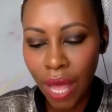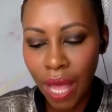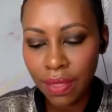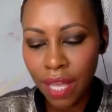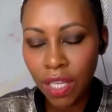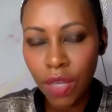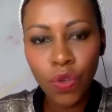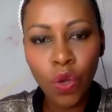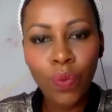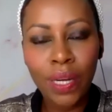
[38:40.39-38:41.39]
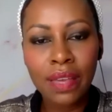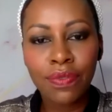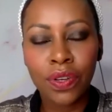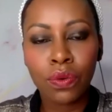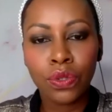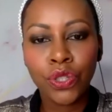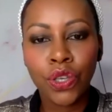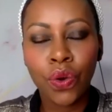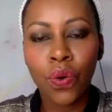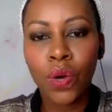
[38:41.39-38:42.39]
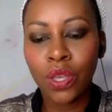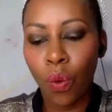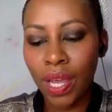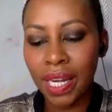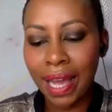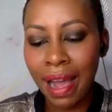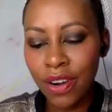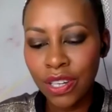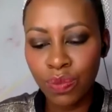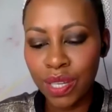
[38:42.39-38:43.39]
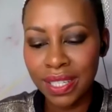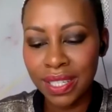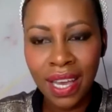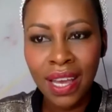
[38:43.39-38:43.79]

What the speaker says: And thank you for your belief and also your encouragement.